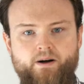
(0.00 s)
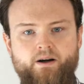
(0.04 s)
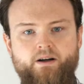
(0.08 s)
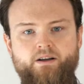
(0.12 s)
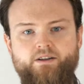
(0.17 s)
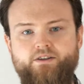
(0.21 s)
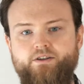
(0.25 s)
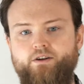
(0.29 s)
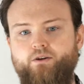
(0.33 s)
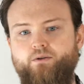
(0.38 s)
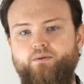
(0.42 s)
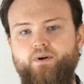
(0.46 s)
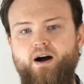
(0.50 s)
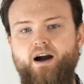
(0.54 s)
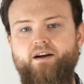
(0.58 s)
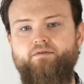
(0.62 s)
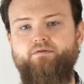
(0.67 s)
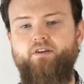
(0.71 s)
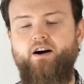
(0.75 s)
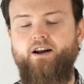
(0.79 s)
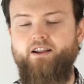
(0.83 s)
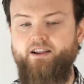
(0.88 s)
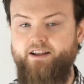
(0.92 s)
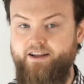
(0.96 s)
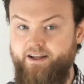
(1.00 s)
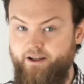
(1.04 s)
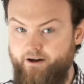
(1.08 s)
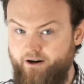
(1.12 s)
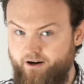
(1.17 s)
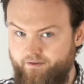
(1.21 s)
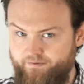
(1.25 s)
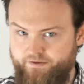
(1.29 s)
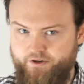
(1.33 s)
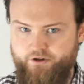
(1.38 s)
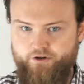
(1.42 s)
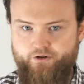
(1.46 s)
So I finally get
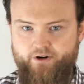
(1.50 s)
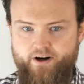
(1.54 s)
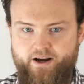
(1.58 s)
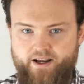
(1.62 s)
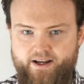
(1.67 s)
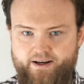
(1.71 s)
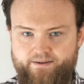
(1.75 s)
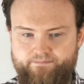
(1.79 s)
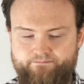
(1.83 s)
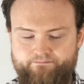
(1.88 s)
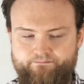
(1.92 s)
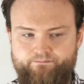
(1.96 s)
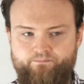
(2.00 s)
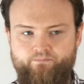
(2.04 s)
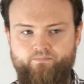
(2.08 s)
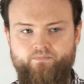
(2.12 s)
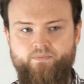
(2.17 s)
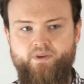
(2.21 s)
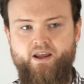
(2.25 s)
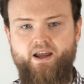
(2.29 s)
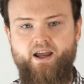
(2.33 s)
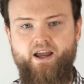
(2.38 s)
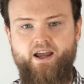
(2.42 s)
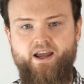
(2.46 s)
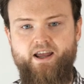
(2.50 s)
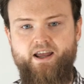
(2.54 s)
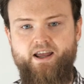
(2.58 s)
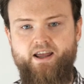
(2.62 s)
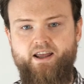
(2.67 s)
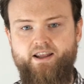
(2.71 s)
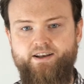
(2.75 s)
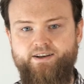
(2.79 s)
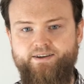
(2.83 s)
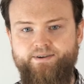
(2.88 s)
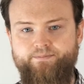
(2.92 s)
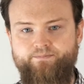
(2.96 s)
off the train
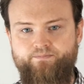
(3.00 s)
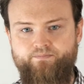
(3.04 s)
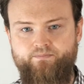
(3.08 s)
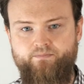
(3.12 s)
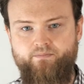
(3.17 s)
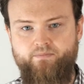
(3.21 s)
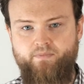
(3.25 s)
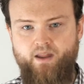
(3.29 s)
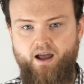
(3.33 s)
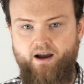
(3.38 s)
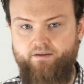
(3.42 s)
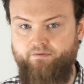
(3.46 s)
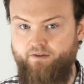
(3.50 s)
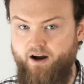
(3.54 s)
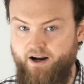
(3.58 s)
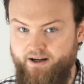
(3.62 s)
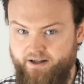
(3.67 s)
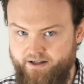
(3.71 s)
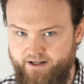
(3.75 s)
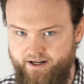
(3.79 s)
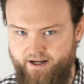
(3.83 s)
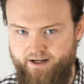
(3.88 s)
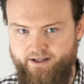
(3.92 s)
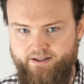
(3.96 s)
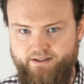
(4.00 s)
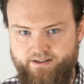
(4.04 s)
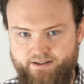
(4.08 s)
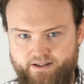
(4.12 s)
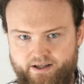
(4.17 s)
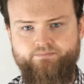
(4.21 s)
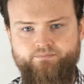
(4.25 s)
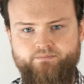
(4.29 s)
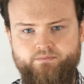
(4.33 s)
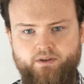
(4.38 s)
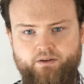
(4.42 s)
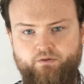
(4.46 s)
and I find a desk.
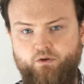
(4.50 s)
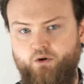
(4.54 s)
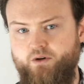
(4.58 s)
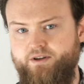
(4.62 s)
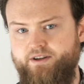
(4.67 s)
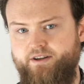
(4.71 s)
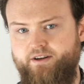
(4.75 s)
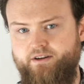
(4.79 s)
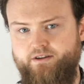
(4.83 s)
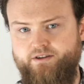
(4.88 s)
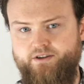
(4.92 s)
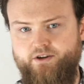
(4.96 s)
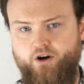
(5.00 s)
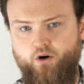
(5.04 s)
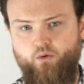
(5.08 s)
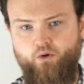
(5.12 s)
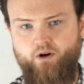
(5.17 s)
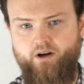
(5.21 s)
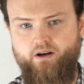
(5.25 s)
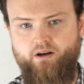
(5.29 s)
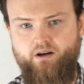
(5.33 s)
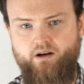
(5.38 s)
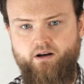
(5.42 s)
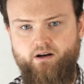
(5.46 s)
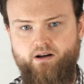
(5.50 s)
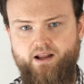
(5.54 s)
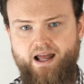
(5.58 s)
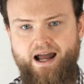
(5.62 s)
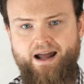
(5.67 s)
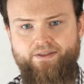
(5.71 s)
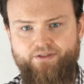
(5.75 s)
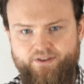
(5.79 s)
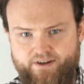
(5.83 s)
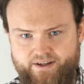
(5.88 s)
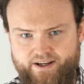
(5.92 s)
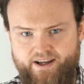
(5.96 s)
Of course, there's no one
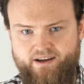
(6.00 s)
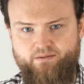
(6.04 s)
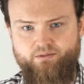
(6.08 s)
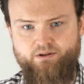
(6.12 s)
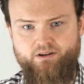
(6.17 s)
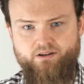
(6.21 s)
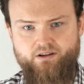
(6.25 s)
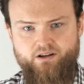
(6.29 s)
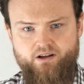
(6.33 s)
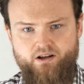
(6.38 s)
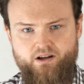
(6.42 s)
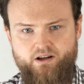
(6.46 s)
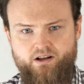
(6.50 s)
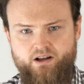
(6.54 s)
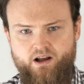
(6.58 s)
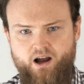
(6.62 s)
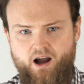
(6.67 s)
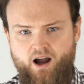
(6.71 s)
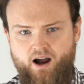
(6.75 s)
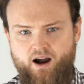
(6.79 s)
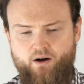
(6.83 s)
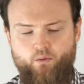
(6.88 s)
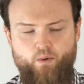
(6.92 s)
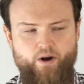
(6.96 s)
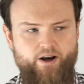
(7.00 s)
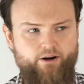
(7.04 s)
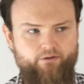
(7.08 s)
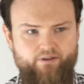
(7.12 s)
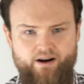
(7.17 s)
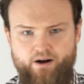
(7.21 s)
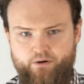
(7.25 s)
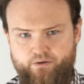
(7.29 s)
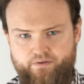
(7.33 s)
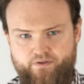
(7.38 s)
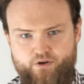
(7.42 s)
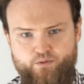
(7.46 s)
at the table. I wait
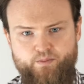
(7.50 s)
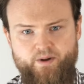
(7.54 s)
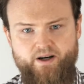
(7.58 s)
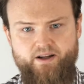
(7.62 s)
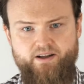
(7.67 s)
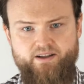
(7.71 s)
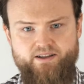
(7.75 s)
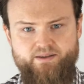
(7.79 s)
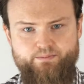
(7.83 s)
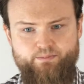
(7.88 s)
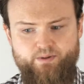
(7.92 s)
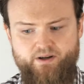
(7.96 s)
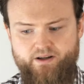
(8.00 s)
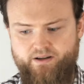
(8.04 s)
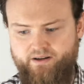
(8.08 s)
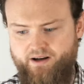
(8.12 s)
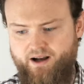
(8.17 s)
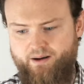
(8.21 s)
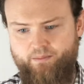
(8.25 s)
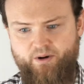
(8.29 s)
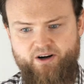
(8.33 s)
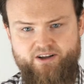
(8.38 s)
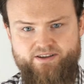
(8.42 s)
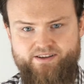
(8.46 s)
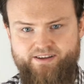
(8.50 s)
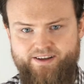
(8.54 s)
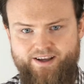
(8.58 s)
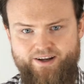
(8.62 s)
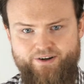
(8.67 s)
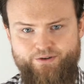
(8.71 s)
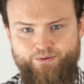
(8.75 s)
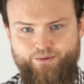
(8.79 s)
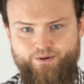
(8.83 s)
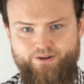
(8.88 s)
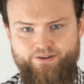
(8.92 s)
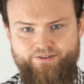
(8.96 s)
around a few minutes, but I'm on a
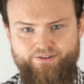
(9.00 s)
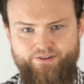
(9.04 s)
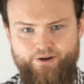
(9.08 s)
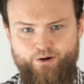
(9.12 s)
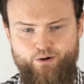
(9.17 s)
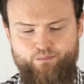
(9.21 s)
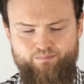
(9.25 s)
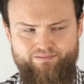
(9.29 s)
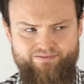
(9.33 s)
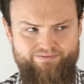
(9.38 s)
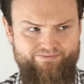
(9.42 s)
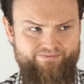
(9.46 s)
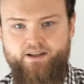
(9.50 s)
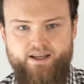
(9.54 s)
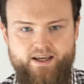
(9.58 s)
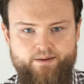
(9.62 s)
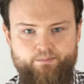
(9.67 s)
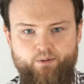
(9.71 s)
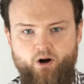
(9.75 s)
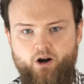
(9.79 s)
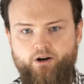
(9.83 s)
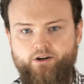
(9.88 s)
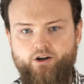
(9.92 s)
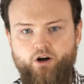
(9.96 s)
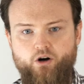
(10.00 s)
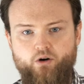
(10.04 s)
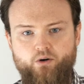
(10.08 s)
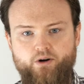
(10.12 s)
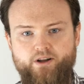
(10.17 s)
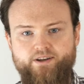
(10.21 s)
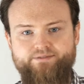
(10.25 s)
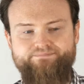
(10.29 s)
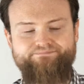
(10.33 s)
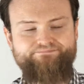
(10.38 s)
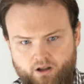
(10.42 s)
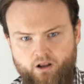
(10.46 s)
schedule, so keep on
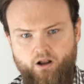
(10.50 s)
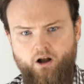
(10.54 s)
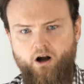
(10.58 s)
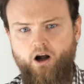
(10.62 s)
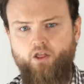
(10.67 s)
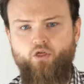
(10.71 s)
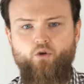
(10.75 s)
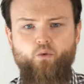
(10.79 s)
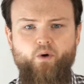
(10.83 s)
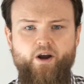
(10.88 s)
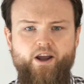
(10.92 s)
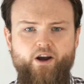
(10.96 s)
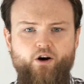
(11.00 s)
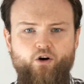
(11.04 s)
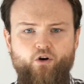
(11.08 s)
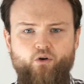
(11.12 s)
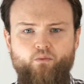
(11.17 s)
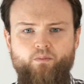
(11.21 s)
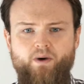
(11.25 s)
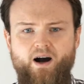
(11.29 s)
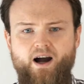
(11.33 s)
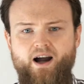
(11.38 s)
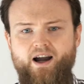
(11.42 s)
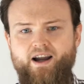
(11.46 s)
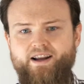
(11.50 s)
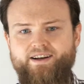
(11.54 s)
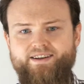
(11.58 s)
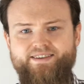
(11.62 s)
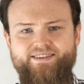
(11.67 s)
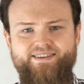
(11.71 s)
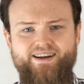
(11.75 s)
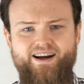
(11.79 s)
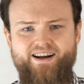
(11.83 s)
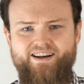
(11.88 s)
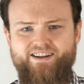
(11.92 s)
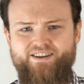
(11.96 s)
going. On the way home, I
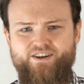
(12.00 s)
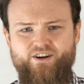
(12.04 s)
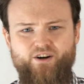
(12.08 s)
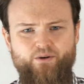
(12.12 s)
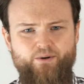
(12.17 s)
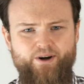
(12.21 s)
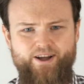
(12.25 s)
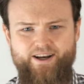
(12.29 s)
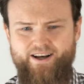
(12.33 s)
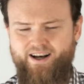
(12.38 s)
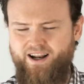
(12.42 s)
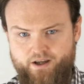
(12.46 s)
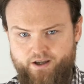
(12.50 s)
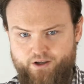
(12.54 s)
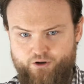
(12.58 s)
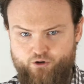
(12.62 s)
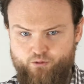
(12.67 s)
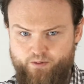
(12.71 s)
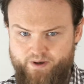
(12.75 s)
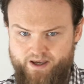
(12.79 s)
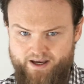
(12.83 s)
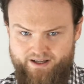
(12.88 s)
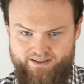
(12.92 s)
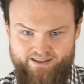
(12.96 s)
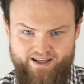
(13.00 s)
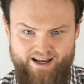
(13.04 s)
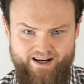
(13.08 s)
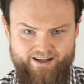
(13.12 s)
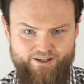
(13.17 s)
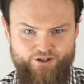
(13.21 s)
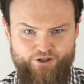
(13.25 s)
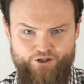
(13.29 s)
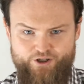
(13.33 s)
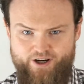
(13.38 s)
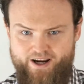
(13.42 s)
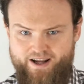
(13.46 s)
decided, you know what, UPX had
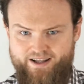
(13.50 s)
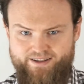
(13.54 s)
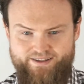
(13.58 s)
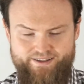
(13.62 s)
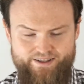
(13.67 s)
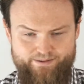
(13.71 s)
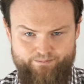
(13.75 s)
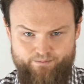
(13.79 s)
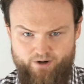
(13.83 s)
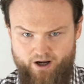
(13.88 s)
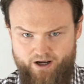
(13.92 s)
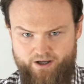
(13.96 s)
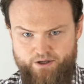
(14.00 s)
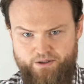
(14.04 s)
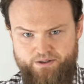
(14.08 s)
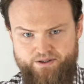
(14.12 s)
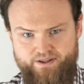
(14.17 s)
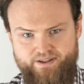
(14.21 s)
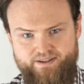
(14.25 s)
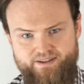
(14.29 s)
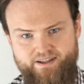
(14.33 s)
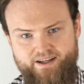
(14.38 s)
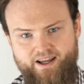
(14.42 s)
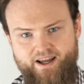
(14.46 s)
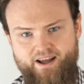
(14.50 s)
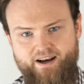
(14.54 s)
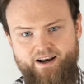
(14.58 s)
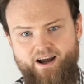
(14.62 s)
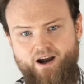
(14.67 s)
its chance, not using this again.